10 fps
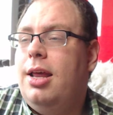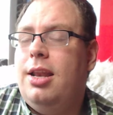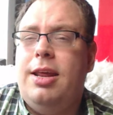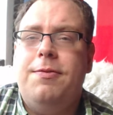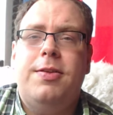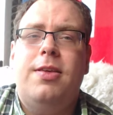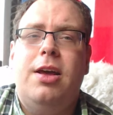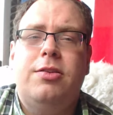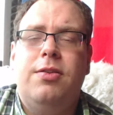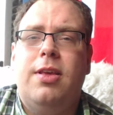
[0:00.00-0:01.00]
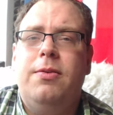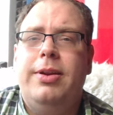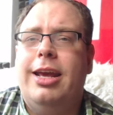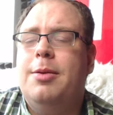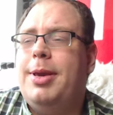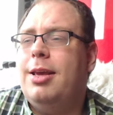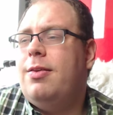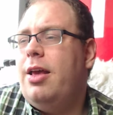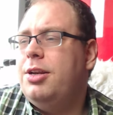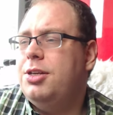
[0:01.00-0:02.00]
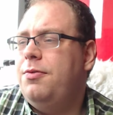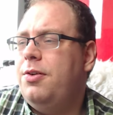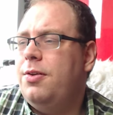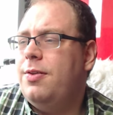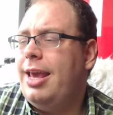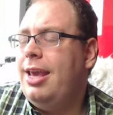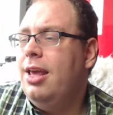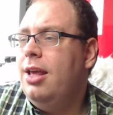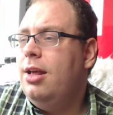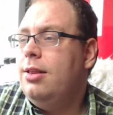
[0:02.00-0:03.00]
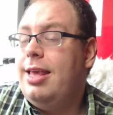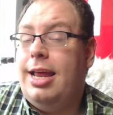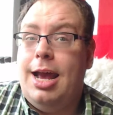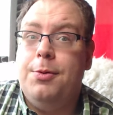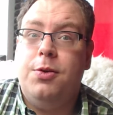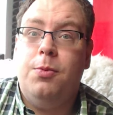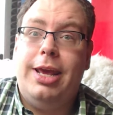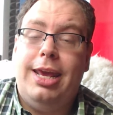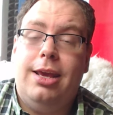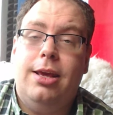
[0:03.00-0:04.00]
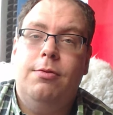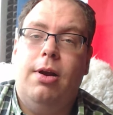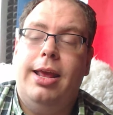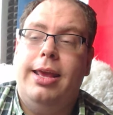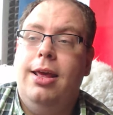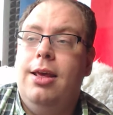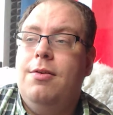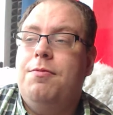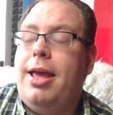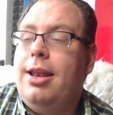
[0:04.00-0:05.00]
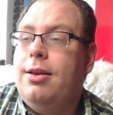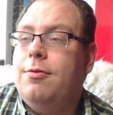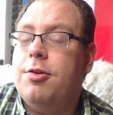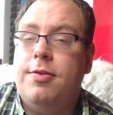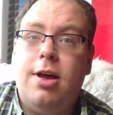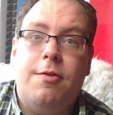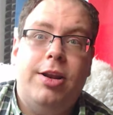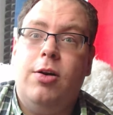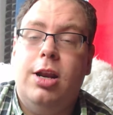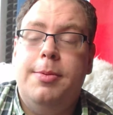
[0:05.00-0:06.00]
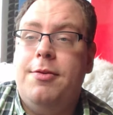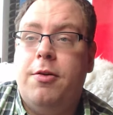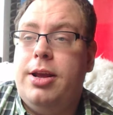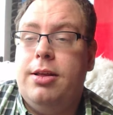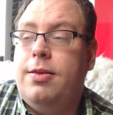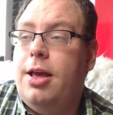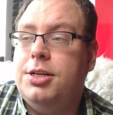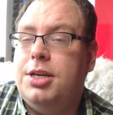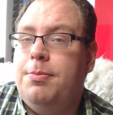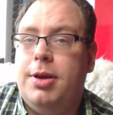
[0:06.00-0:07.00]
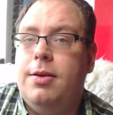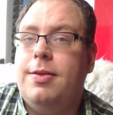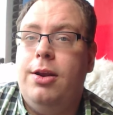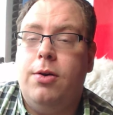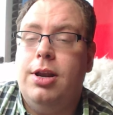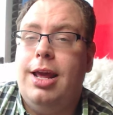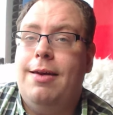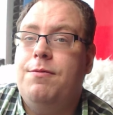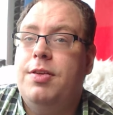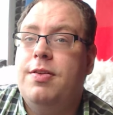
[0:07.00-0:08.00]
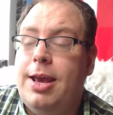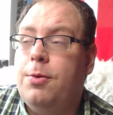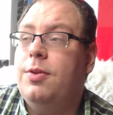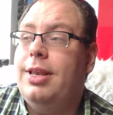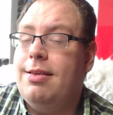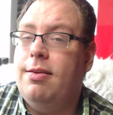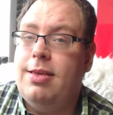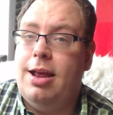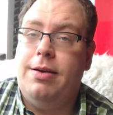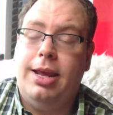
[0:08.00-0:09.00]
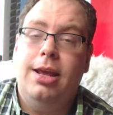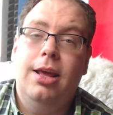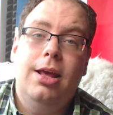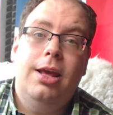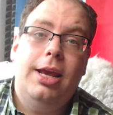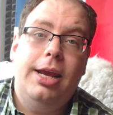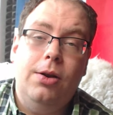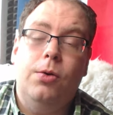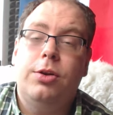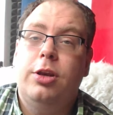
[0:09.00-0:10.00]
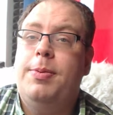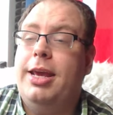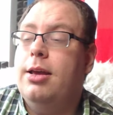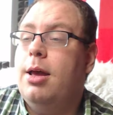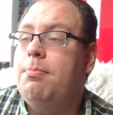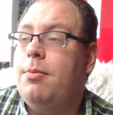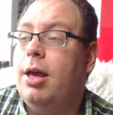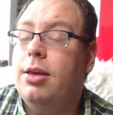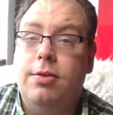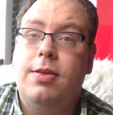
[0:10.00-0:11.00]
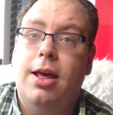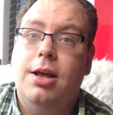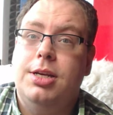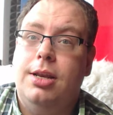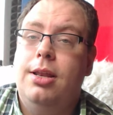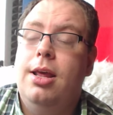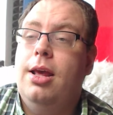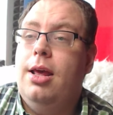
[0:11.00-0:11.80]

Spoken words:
And if a surgeon's only going to be a surgeon for, say, 10 hours a week, right, then for a start they're not going to be a very good surgeon because they're not going to have the skills necessary in order to be a good surgeon.